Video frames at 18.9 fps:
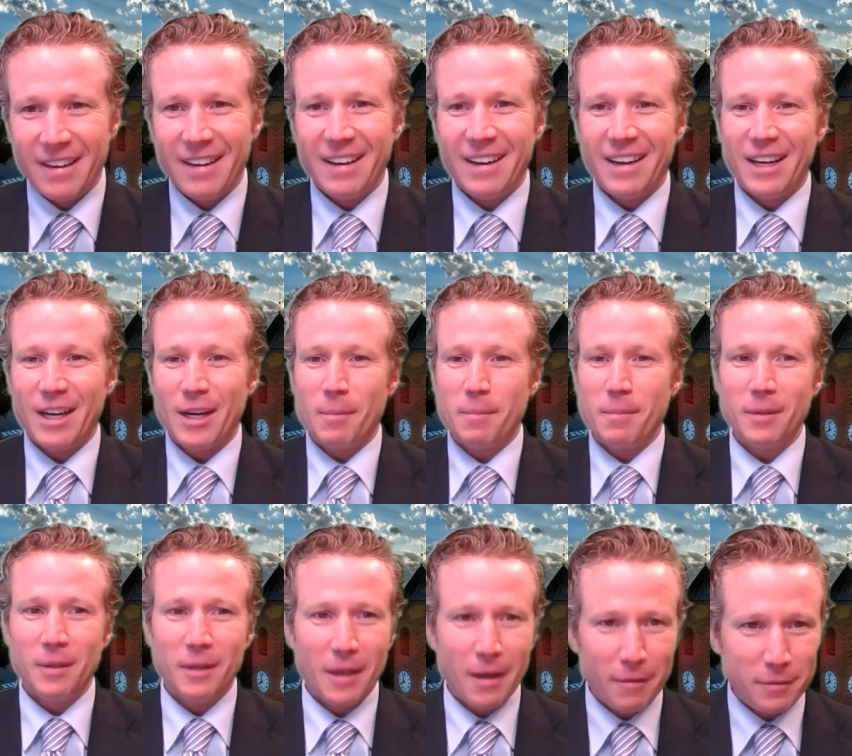Um,
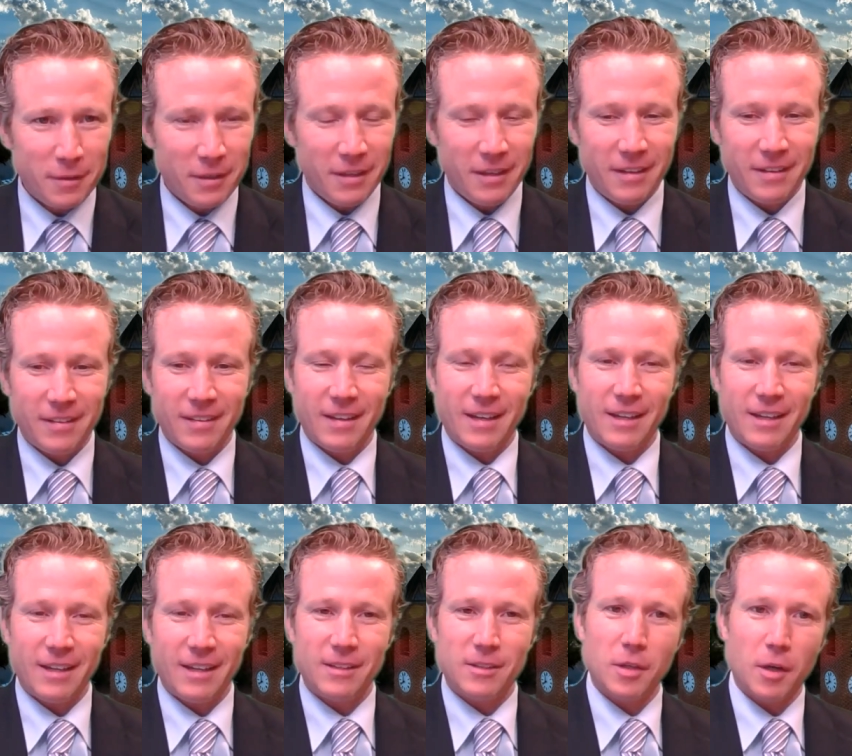loved it,
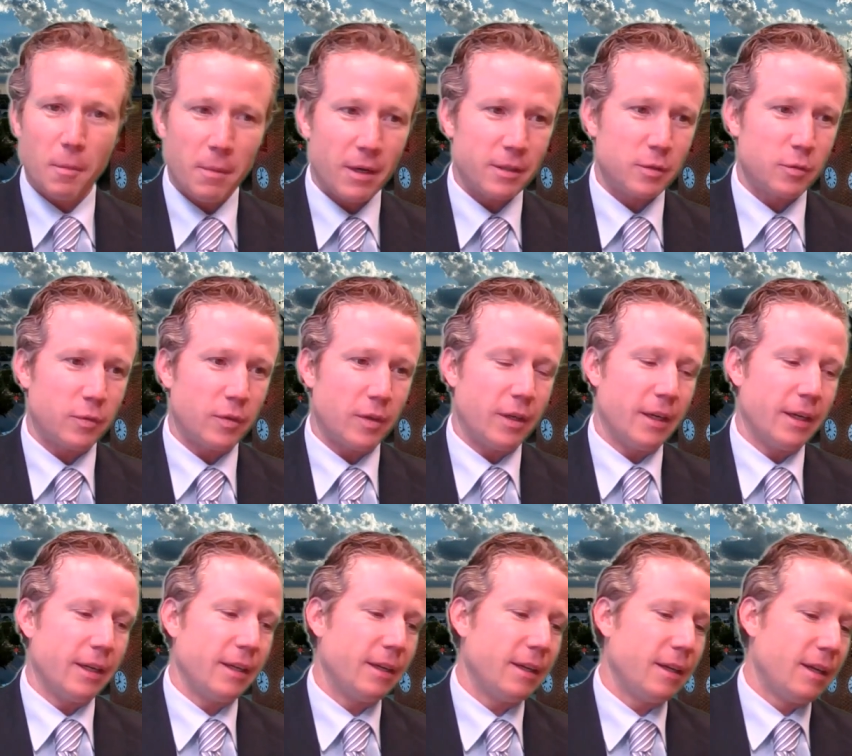had so much
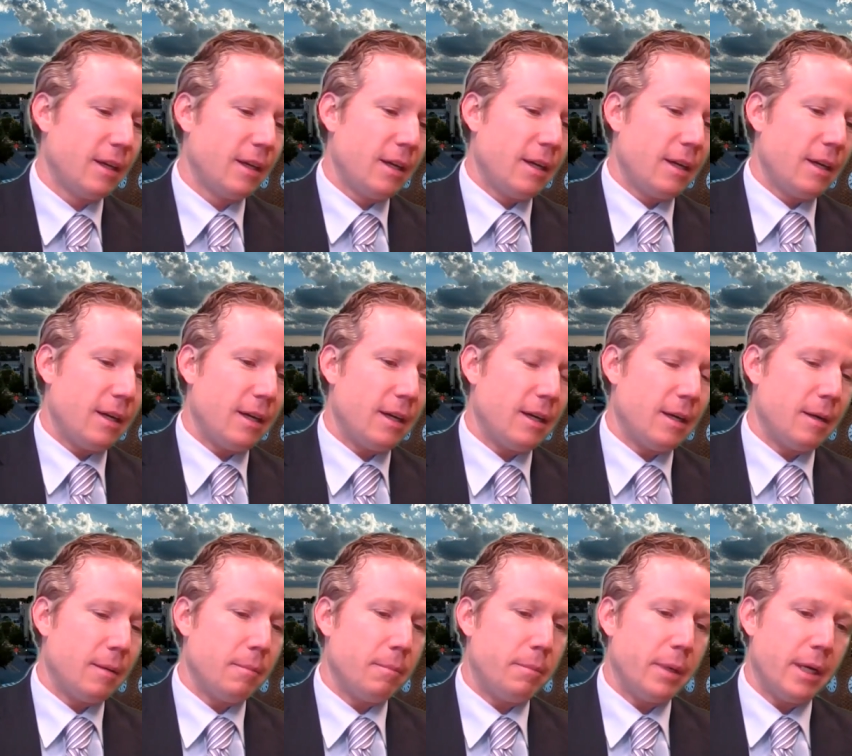fun.
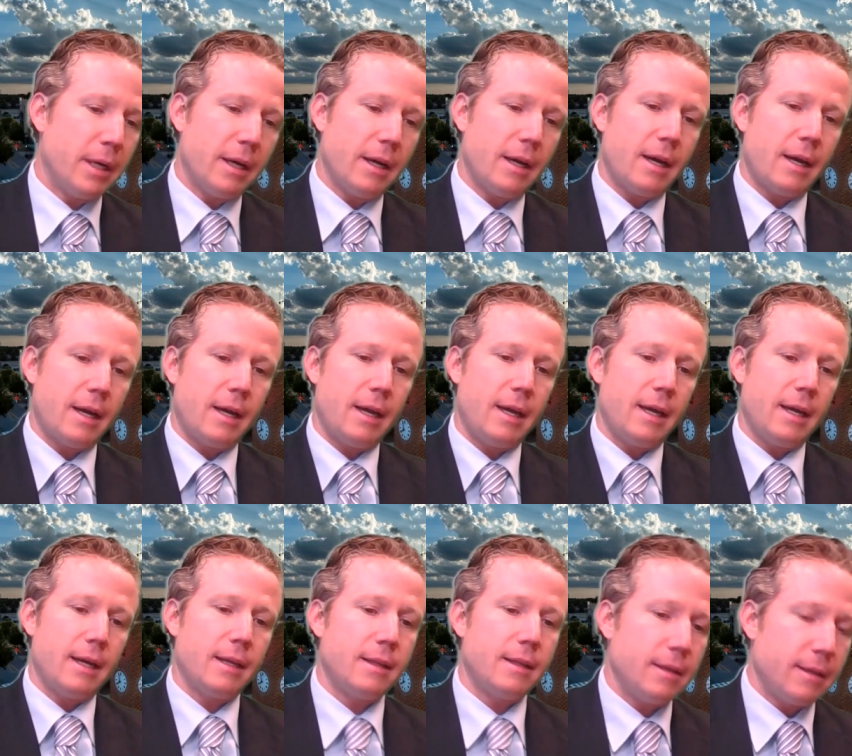Um, but I
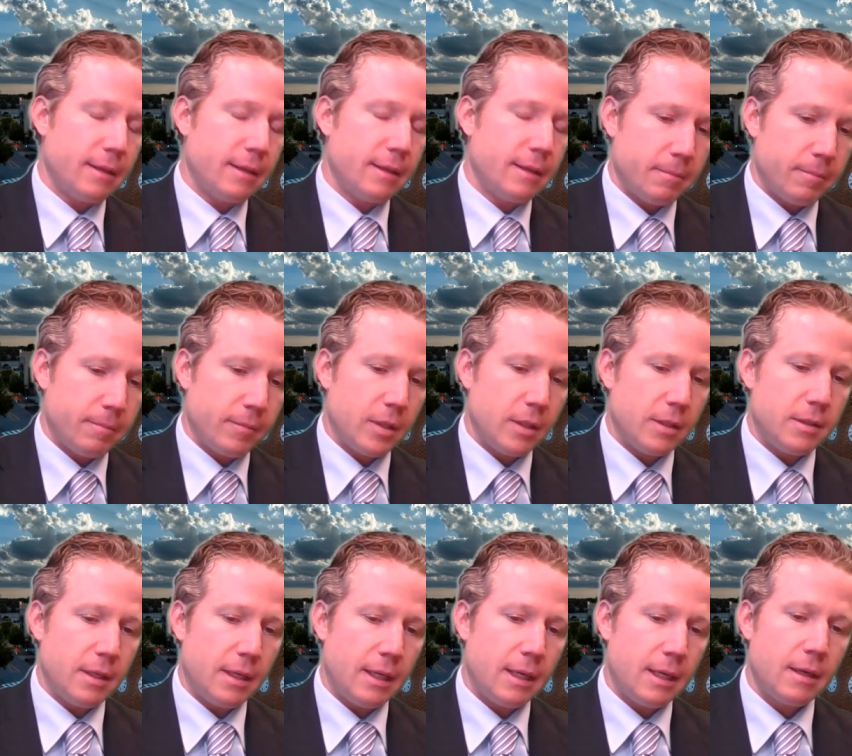had um, the
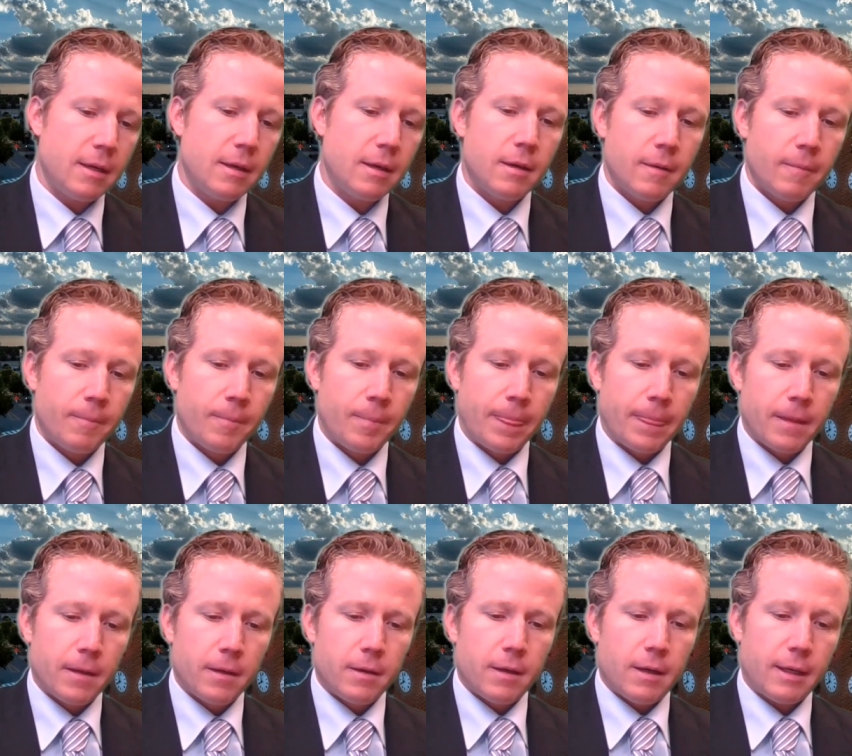dean,
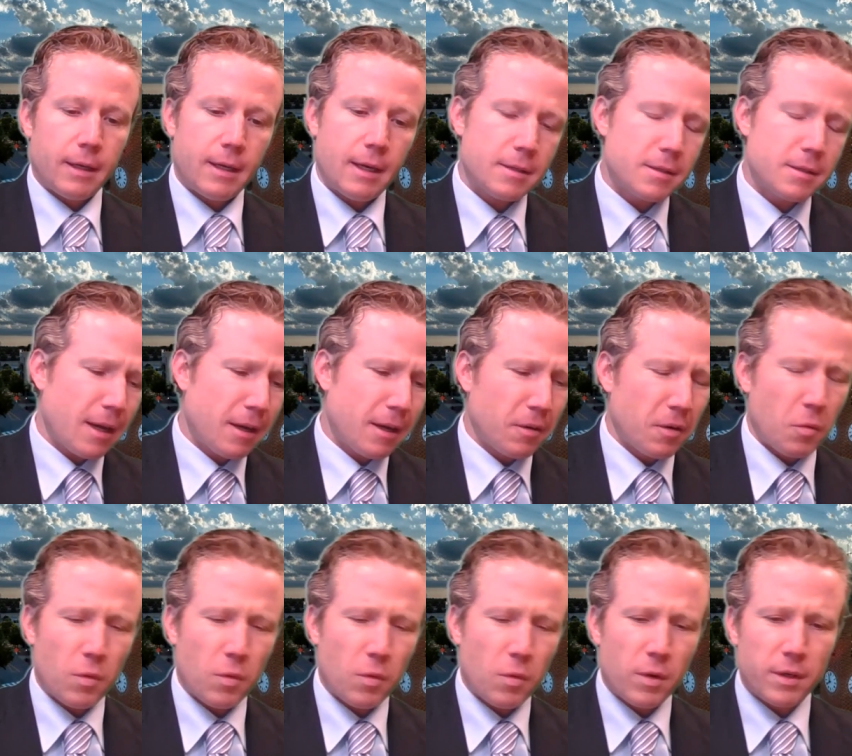I guess, I don't know
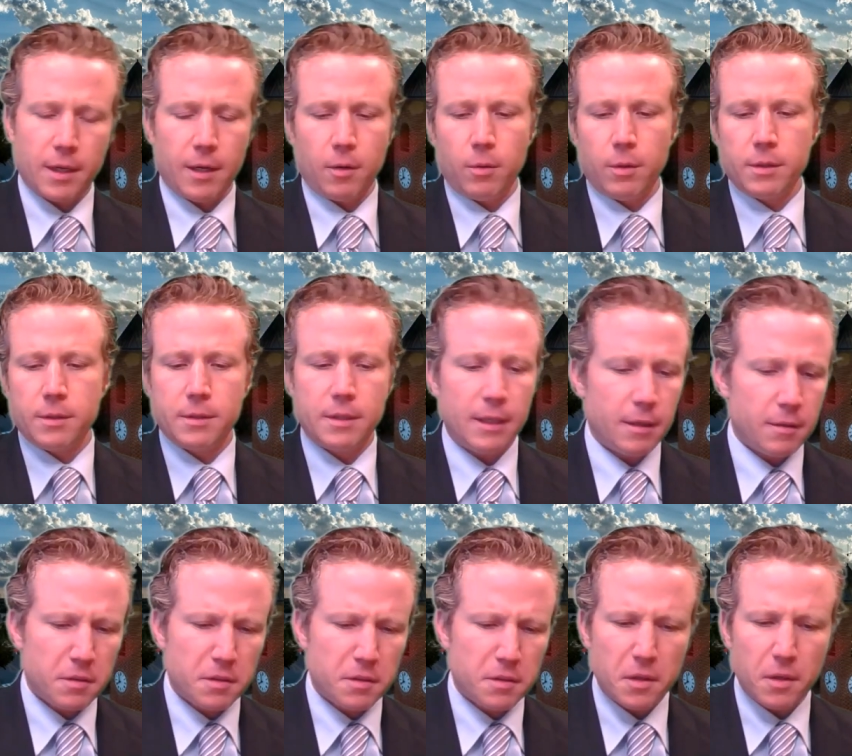what his title was, dean
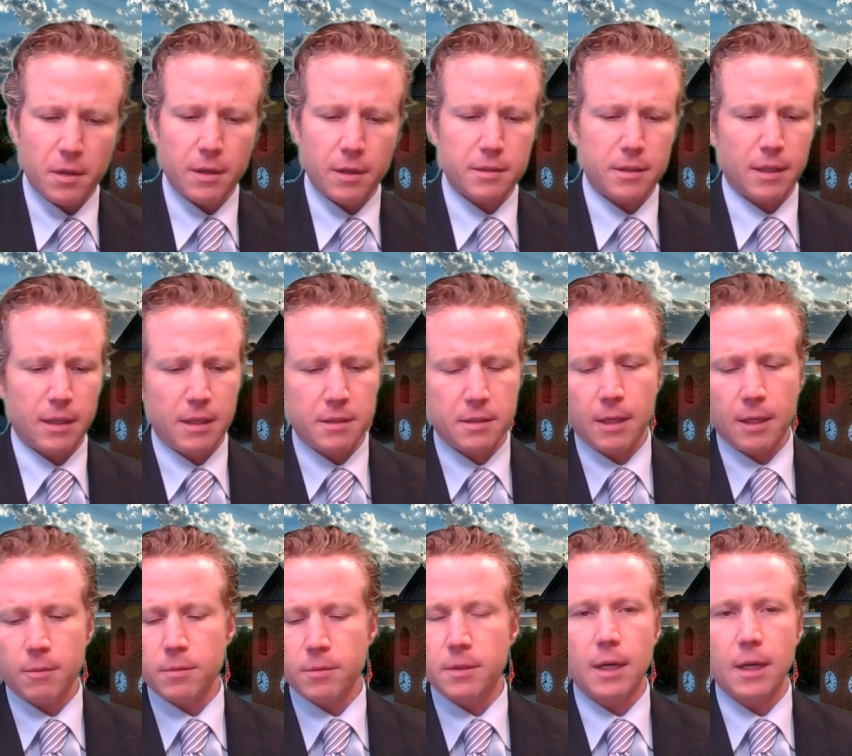of students. Uh, his
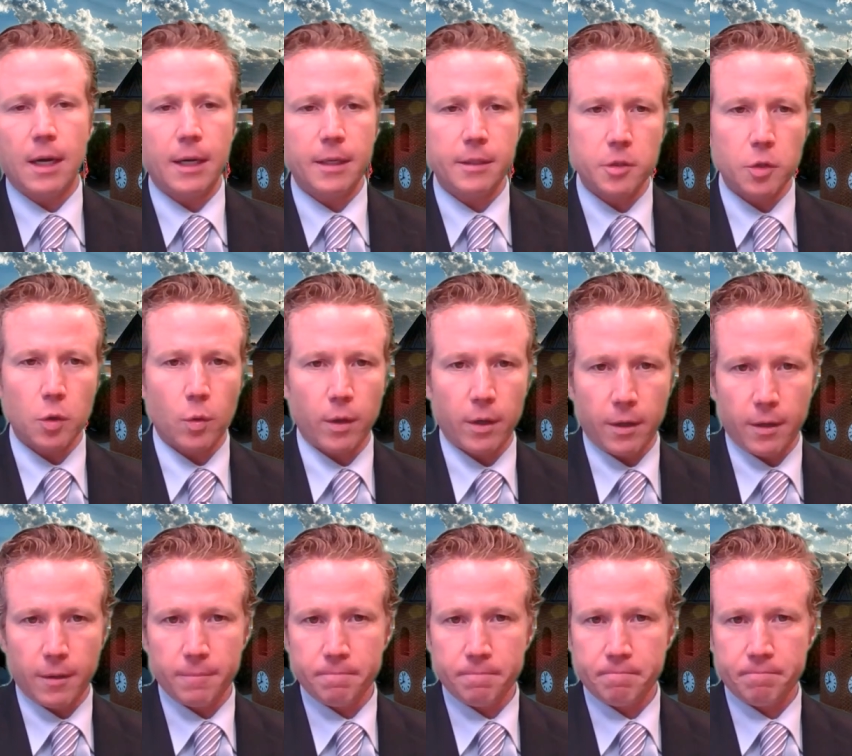name was Don
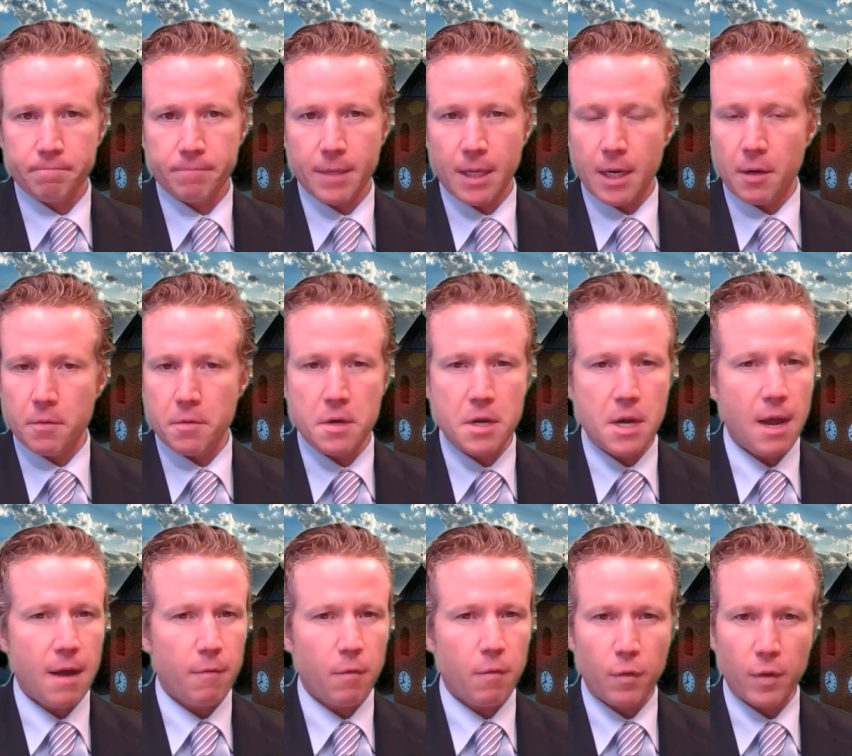Joyner, and I'll
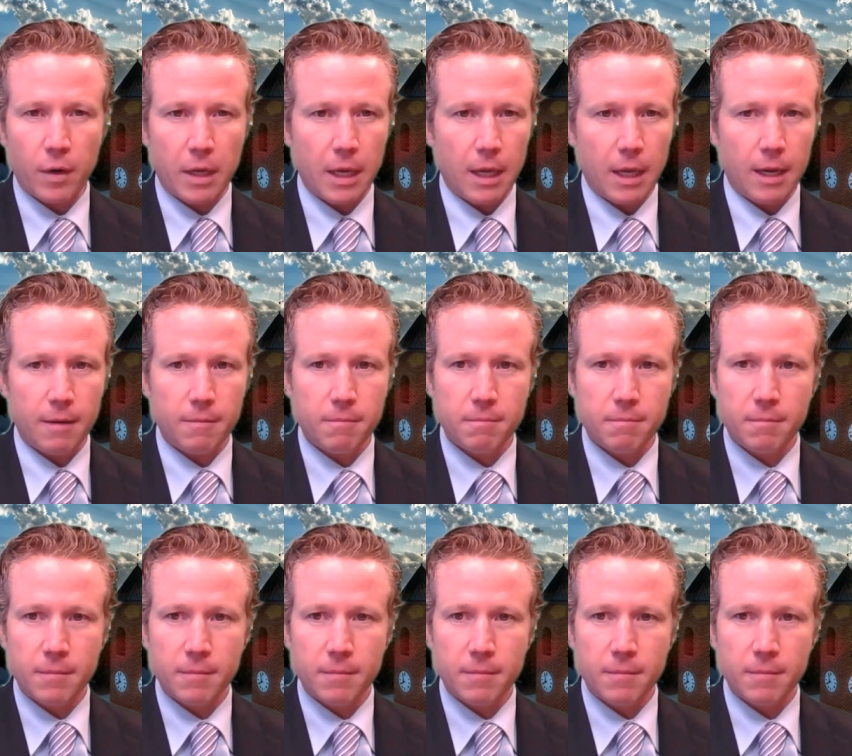never forget it.